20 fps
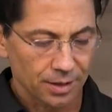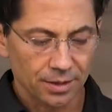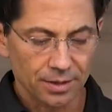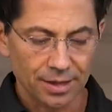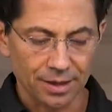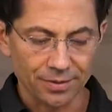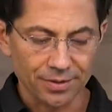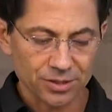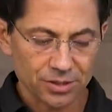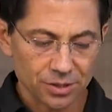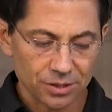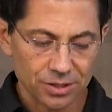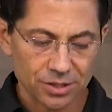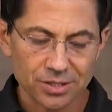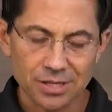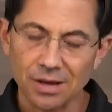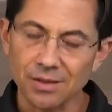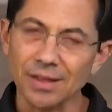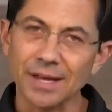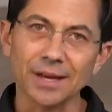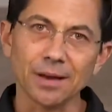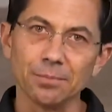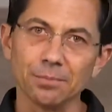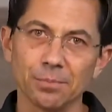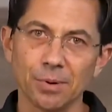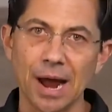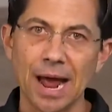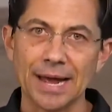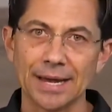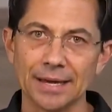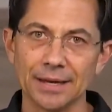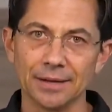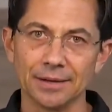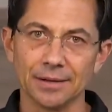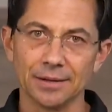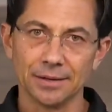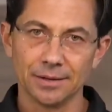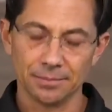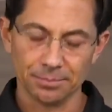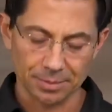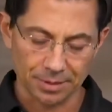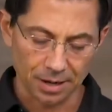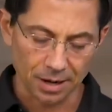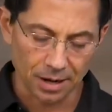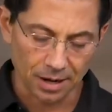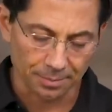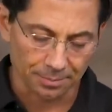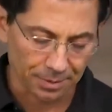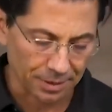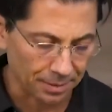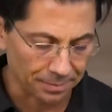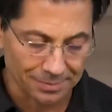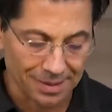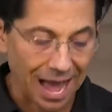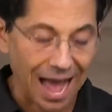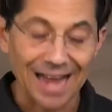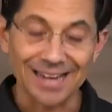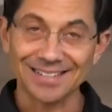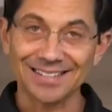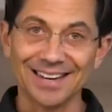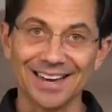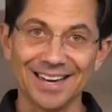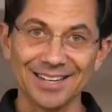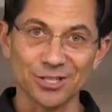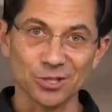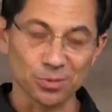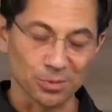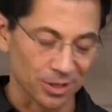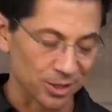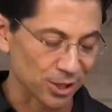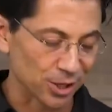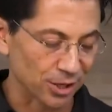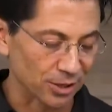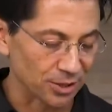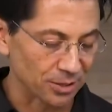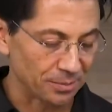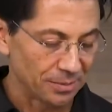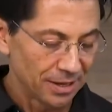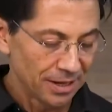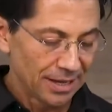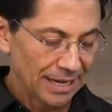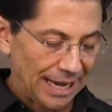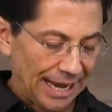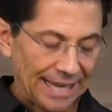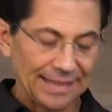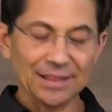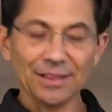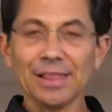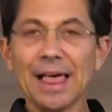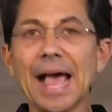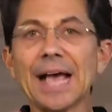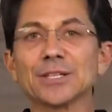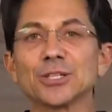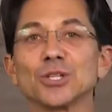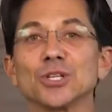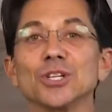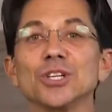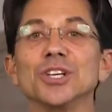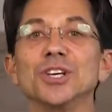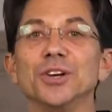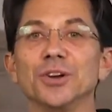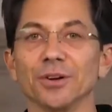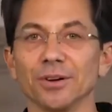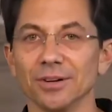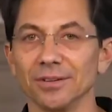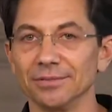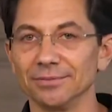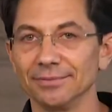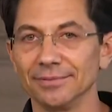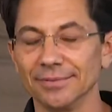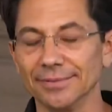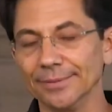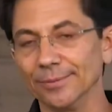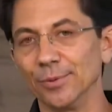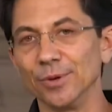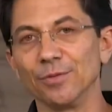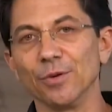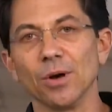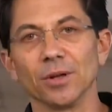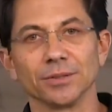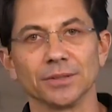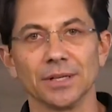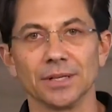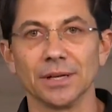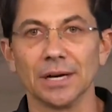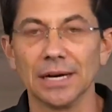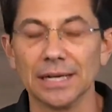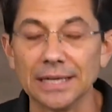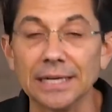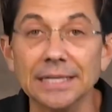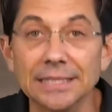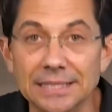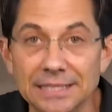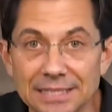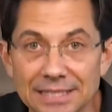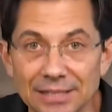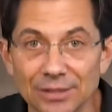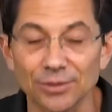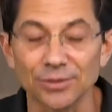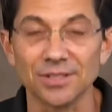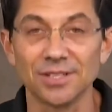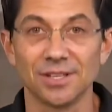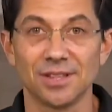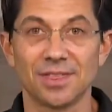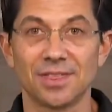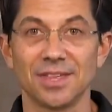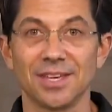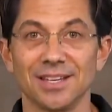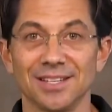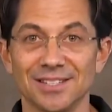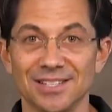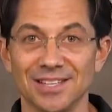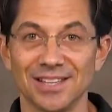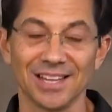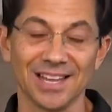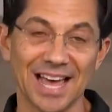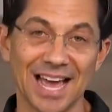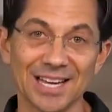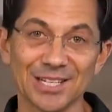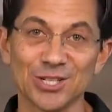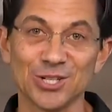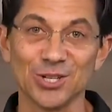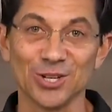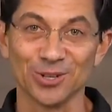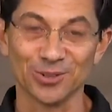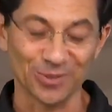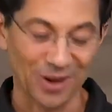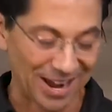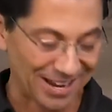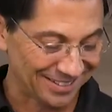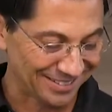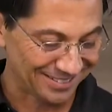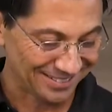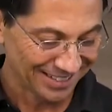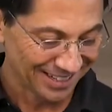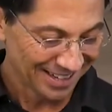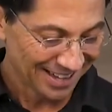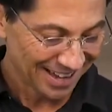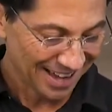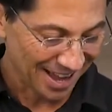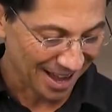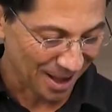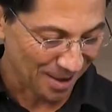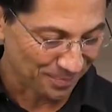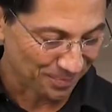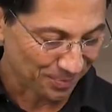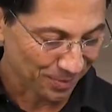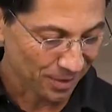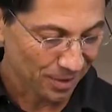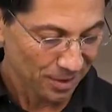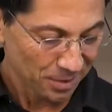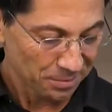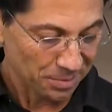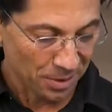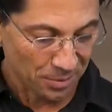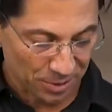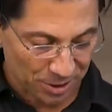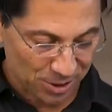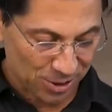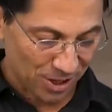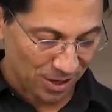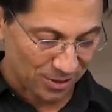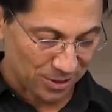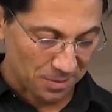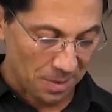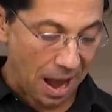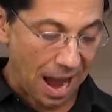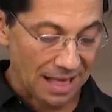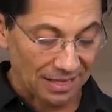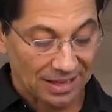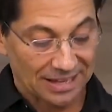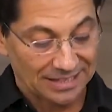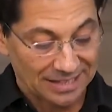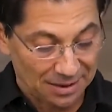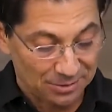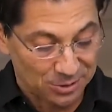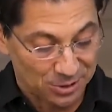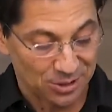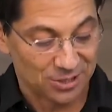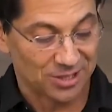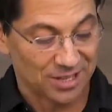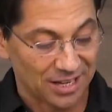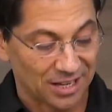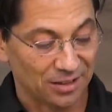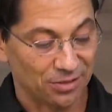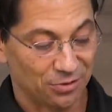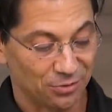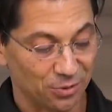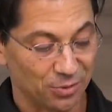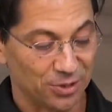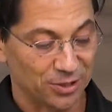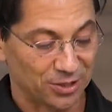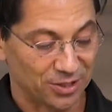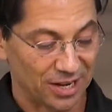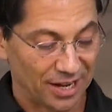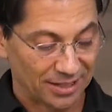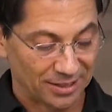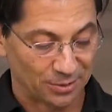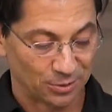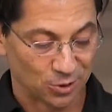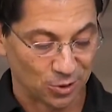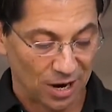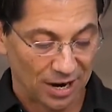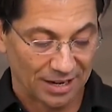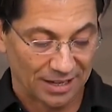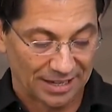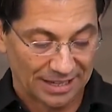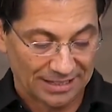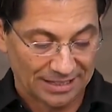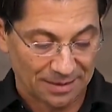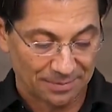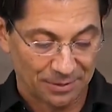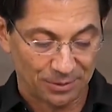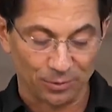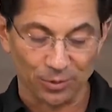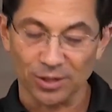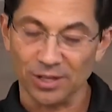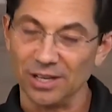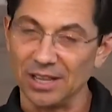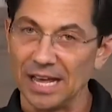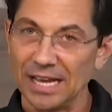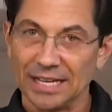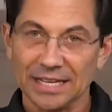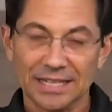Now, this is going to sound like I'm bragging, but I'm not. I just want to share something. In the last year, we've all done a gazillion things in the last year, right? But I want to share some highlights. I was just thinking through this today because I was trying to get something that really